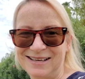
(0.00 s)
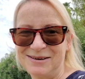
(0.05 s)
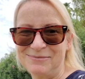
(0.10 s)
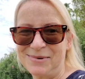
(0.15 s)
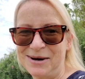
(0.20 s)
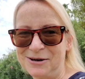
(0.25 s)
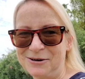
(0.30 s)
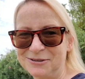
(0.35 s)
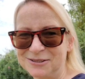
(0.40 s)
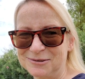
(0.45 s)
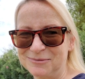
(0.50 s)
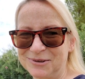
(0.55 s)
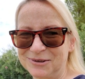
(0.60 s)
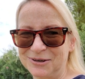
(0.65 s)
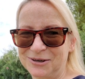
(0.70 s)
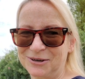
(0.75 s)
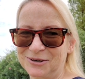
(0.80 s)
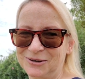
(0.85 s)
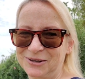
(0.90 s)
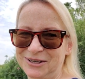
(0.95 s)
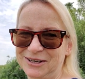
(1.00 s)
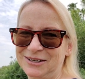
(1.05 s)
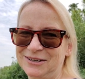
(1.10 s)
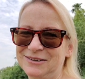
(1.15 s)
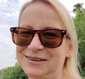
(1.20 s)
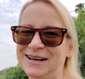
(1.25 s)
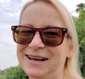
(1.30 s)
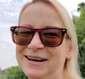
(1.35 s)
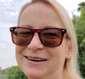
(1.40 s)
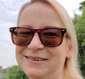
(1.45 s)
my ultimate goal here
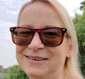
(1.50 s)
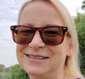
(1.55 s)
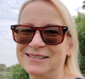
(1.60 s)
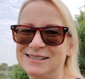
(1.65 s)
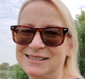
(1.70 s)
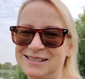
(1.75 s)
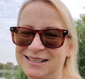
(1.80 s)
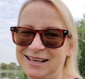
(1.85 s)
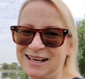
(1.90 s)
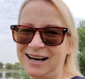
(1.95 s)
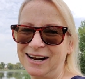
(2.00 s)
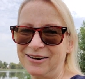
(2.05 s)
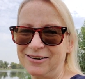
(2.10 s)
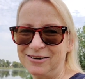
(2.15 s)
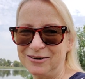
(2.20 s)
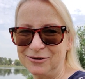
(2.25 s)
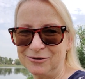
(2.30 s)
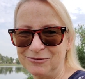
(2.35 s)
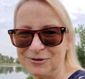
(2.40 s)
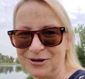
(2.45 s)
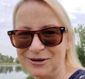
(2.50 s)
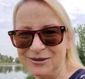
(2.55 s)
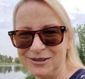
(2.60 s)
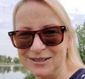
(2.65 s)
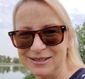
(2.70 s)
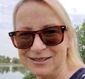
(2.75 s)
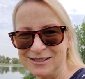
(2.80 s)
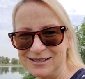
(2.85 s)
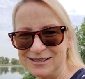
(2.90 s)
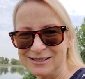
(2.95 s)
now is to get out on the road
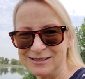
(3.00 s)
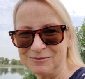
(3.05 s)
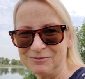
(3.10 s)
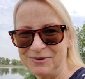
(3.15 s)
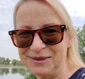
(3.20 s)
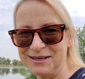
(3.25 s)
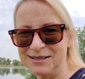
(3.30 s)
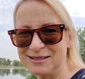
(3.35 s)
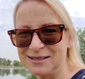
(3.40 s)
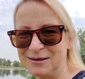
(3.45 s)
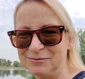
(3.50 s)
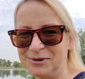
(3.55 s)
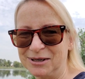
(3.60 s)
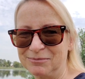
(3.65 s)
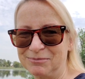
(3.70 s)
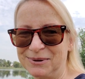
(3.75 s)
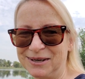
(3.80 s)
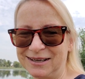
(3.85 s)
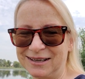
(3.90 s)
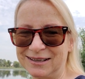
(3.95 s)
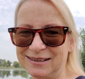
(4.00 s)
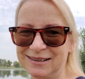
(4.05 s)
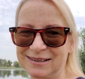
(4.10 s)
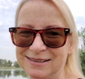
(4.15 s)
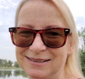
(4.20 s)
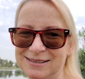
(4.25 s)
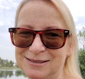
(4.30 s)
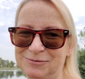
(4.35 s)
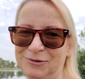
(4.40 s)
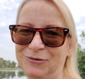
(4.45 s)
and see some things on my bucket
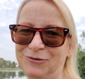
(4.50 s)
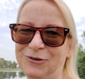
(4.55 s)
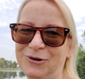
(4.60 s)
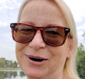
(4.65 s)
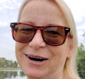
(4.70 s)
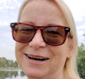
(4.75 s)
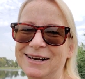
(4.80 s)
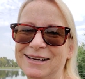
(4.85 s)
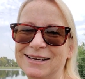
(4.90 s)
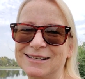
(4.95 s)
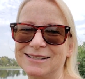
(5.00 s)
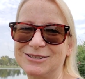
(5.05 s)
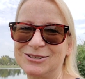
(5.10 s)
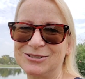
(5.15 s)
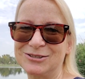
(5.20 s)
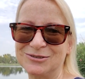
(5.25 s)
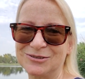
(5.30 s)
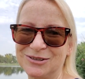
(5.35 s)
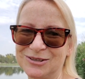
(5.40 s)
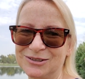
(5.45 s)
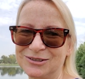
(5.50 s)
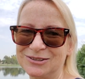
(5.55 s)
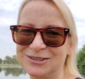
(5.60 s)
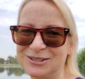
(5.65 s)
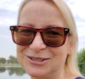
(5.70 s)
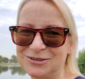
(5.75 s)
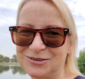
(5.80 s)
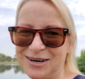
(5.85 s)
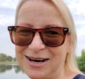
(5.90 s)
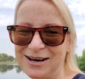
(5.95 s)
list before I get too old
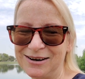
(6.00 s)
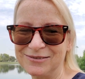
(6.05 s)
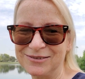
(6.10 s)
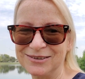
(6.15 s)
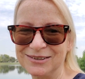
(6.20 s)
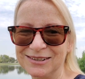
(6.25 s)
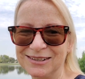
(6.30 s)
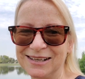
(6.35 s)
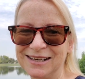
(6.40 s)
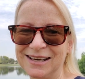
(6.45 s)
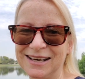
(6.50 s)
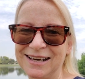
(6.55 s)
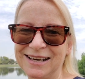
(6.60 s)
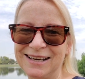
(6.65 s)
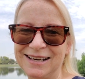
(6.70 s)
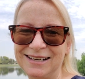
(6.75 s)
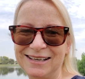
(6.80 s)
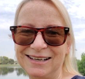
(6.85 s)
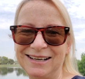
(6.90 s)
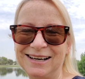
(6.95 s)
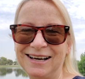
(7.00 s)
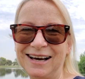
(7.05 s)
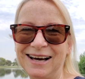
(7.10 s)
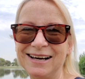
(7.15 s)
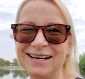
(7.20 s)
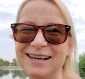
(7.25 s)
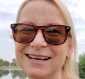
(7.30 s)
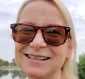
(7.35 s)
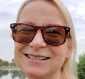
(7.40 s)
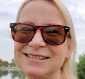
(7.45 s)
to travel. I
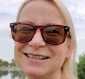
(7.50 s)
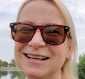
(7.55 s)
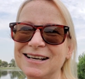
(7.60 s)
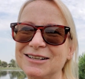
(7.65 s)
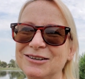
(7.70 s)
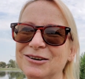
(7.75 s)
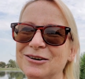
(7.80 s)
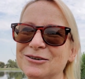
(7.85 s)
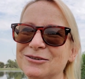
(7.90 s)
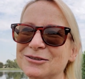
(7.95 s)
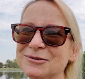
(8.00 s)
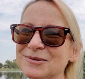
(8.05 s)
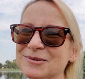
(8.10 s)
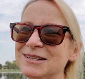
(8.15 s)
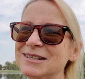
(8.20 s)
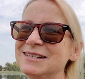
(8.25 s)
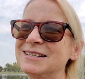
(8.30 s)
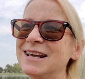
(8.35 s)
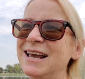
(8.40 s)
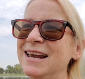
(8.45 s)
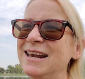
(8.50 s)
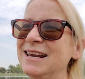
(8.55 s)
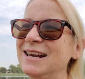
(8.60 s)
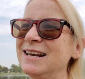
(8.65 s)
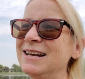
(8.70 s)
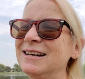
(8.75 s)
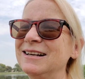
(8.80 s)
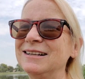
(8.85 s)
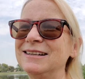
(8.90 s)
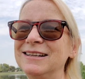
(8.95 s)
guess that goes with the
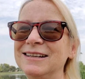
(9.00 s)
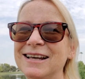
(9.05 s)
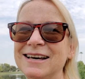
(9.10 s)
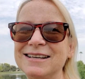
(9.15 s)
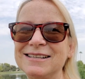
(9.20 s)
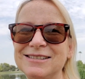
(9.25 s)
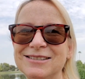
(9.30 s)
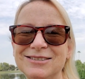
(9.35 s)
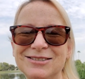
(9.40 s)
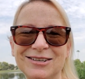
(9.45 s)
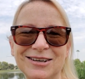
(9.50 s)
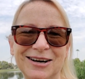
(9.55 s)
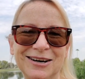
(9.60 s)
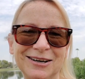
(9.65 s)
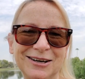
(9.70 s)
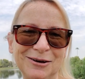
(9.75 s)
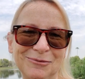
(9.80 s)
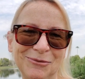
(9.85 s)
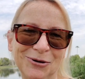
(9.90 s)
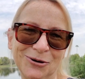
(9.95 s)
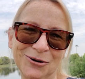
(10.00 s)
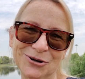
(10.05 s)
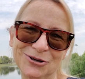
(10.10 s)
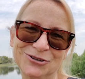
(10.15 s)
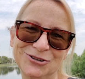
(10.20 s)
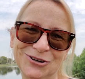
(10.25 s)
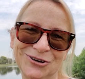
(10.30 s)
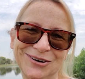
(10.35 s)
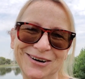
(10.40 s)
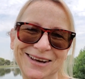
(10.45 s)
saying, less junk, more
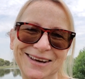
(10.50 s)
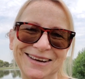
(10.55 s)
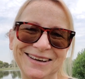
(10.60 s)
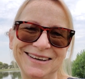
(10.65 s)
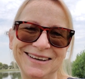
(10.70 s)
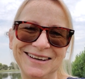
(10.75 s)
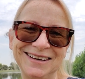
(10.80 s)
journey.